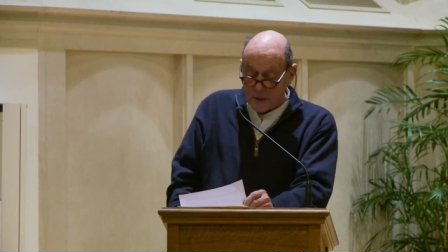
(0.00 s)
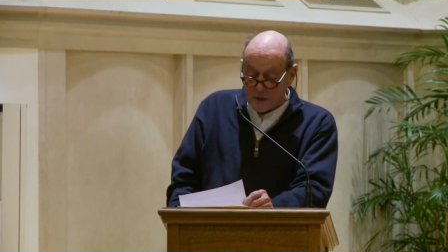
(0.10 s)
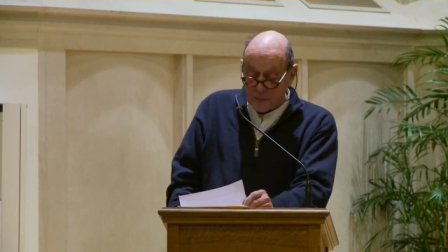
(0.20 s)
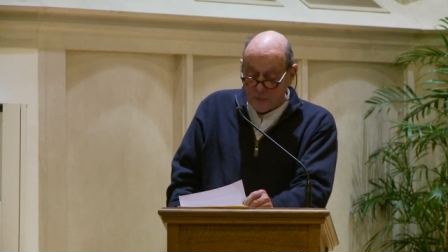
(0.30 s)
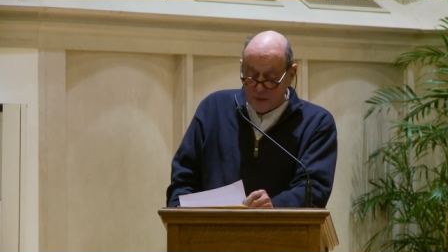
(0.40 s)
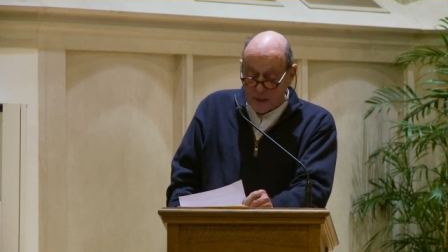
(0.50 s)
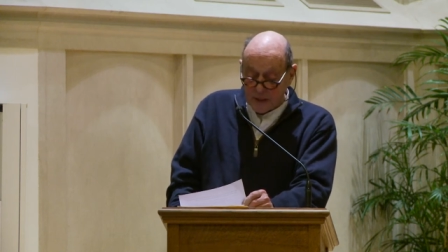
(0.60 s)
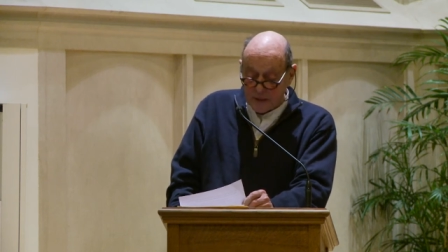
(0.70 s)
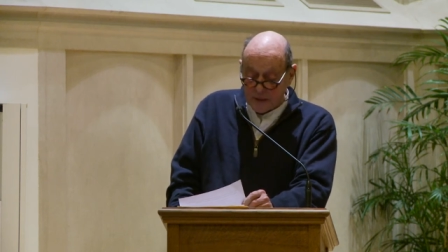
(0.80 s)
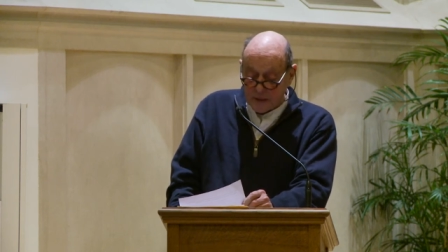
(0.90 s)
is to
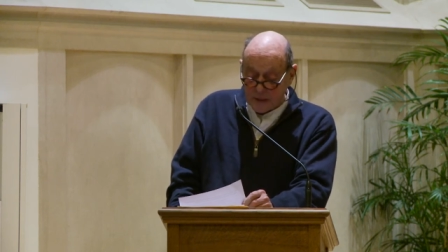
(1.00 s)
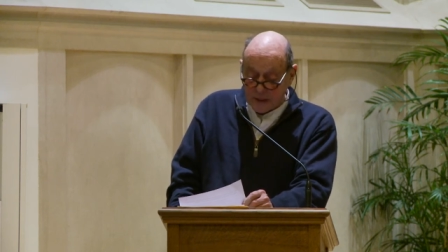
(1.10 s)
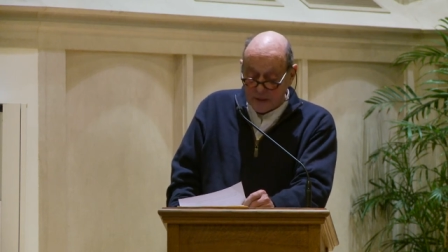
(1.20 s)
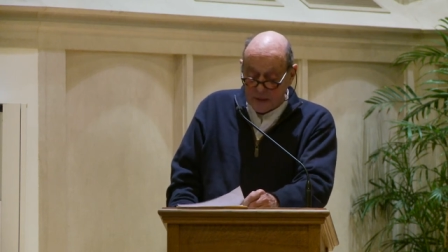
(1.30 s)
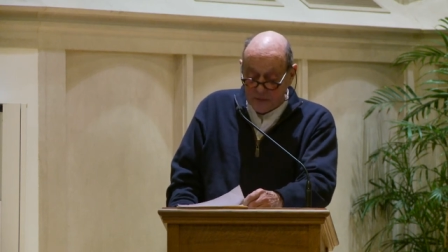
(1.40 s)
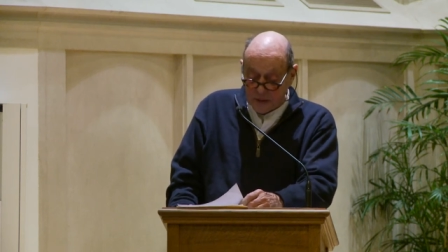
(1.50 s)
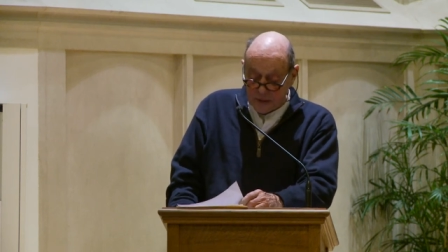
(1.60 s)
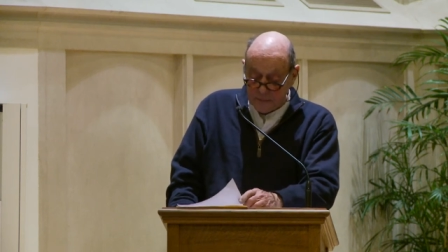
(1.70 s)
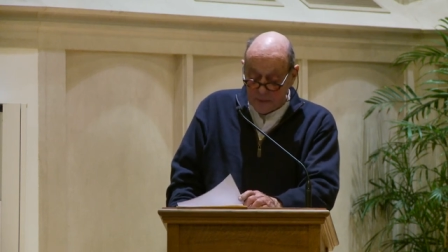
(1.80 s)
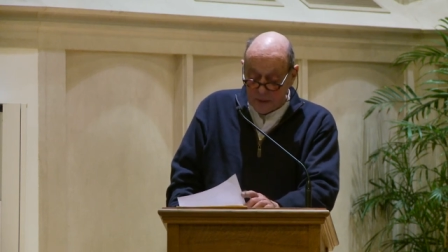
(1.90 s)
provide connectivity.